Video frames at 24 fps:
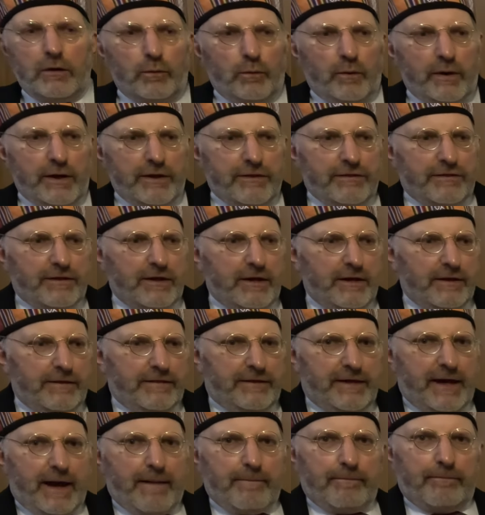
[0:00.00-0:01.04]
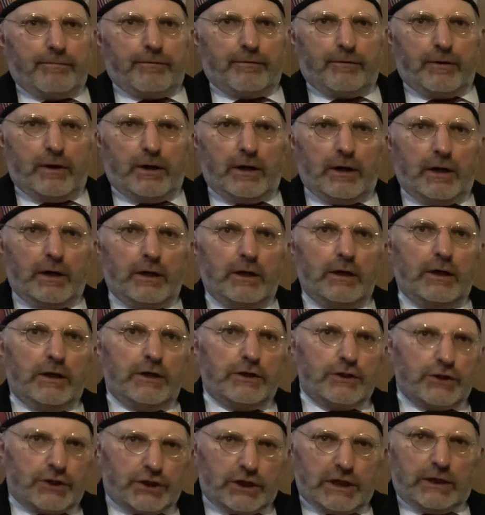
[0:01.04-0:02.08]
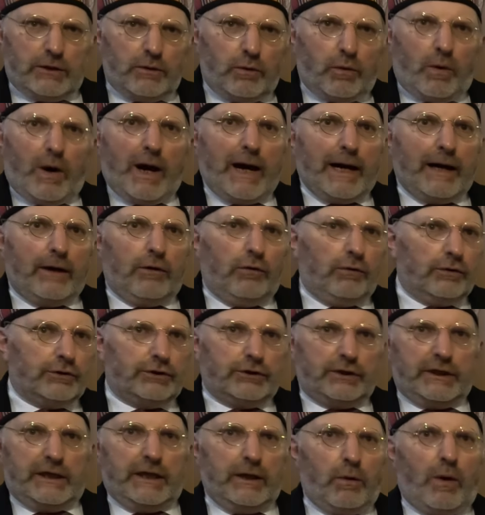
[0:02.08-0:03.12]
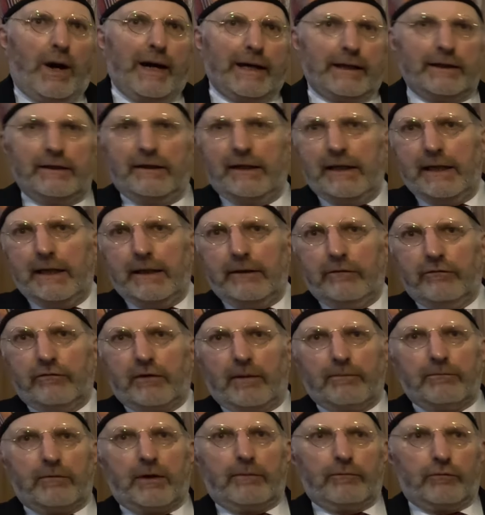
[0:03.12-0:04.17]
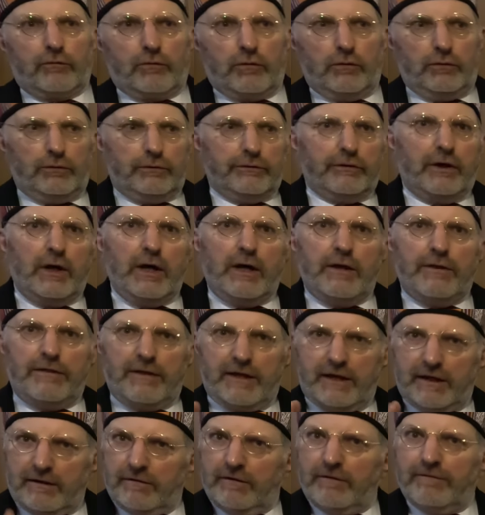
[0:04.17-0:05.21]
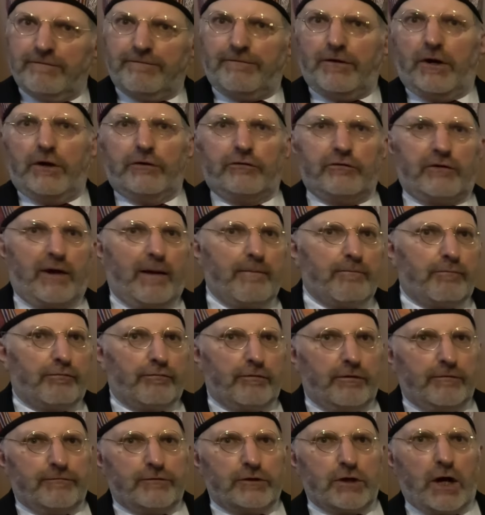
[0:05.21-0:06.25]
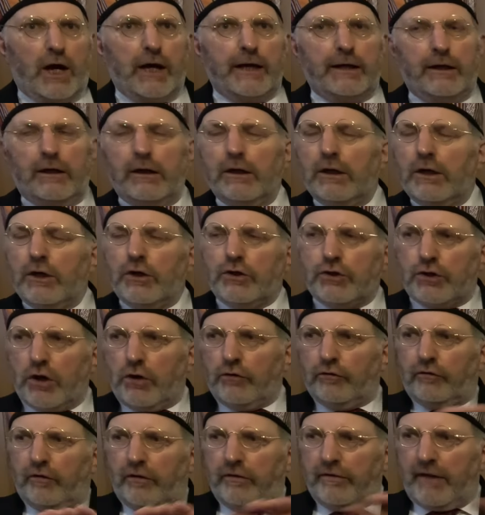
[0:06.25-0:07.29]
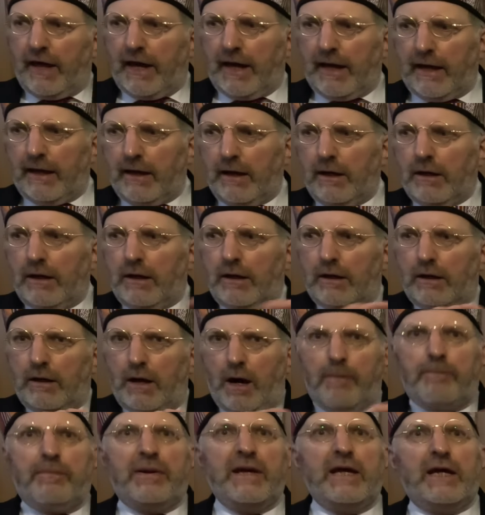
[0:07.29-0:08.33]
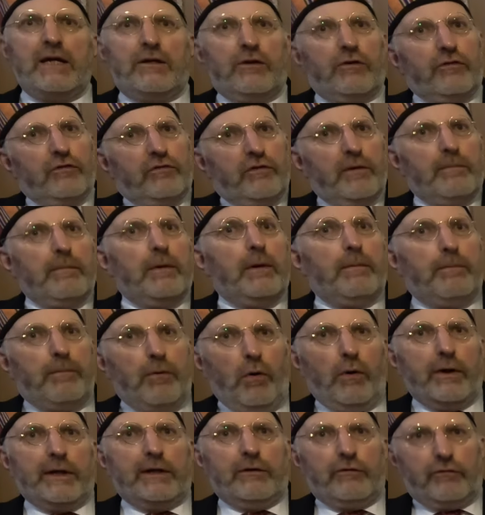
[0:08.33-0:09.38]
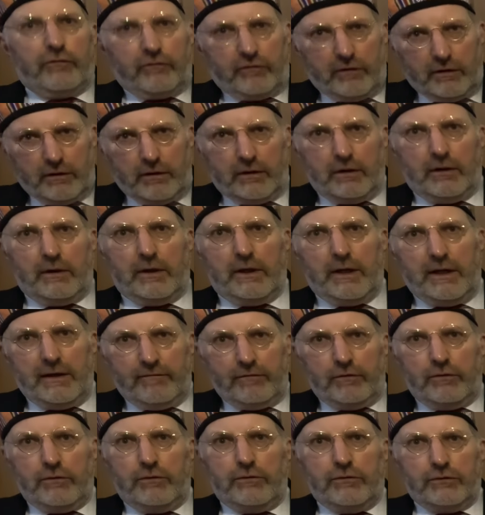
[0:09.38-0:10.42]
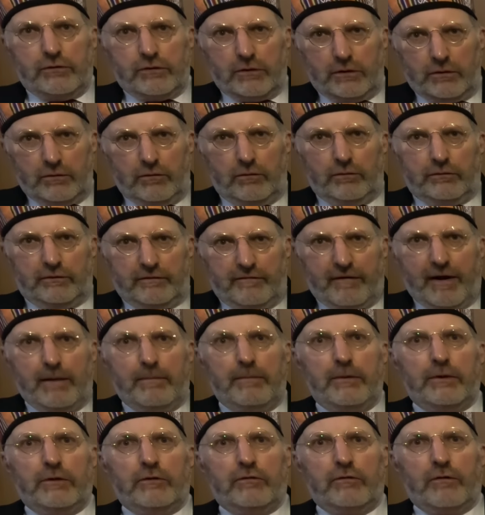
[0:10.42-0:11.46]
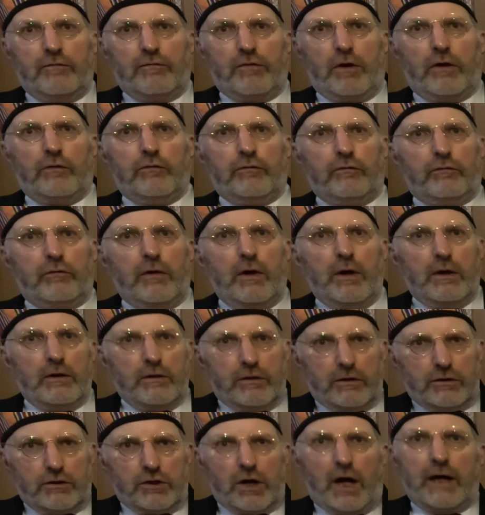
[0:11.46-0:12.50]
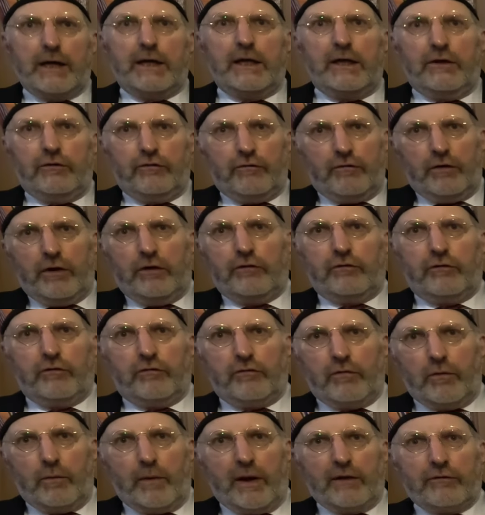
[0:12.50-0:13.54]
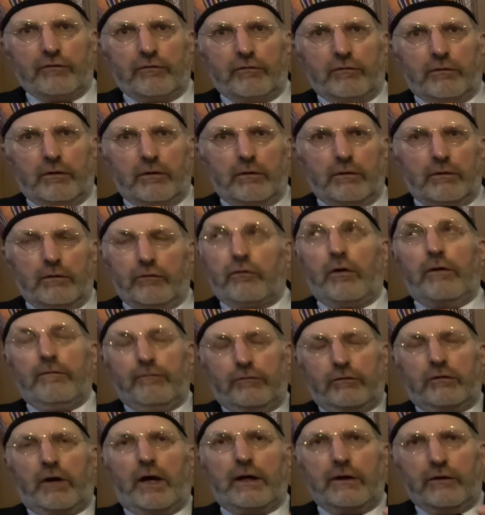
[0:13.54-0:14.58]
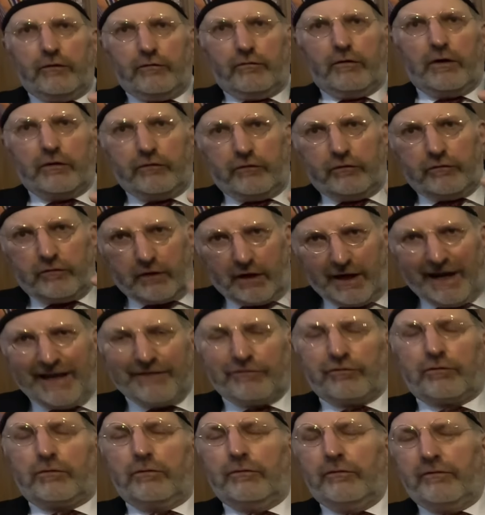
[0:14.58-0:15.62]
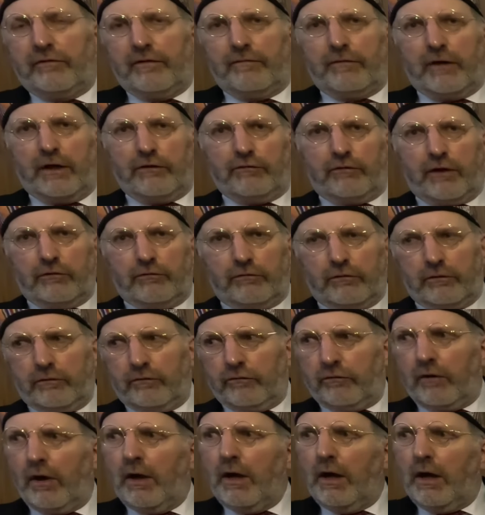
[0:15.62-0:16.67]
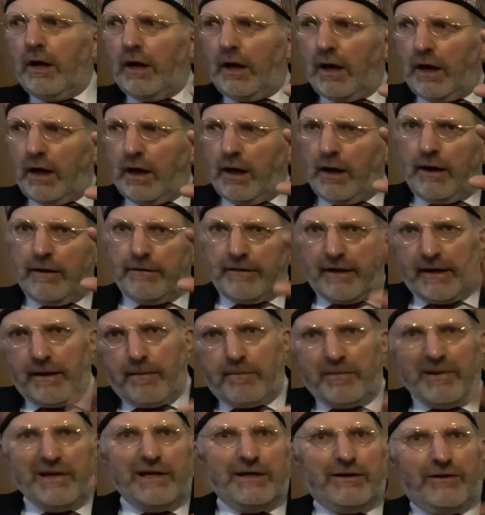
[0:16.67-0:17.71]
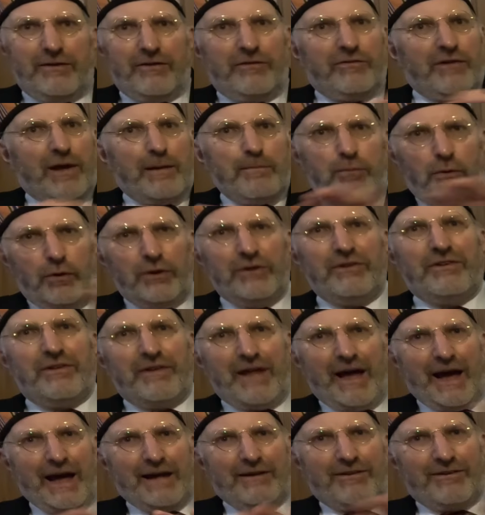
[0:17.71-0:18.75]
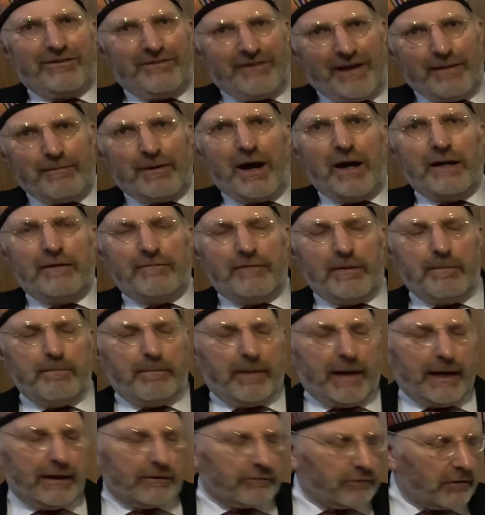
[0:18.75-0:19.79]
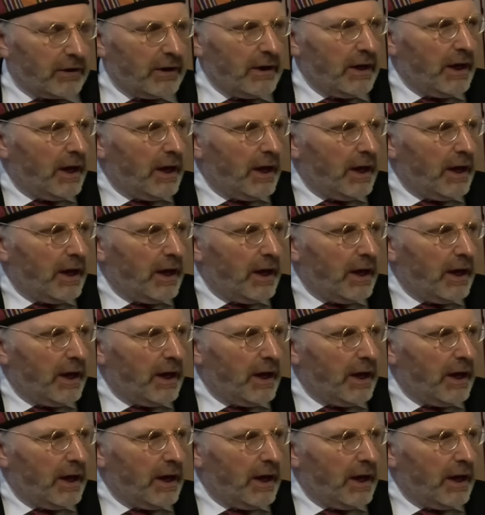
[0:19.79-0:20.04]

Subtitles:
with the Emperor Shi Huang, or Shi Huangdi, sometimes called, the first emperor of China. Shows that they appeared at similar points in the evolution or development of those, the Chinese versus the Western, sorry, Chinese versus the classical civilizations. They appeared at the same point and they had the same kind of impact.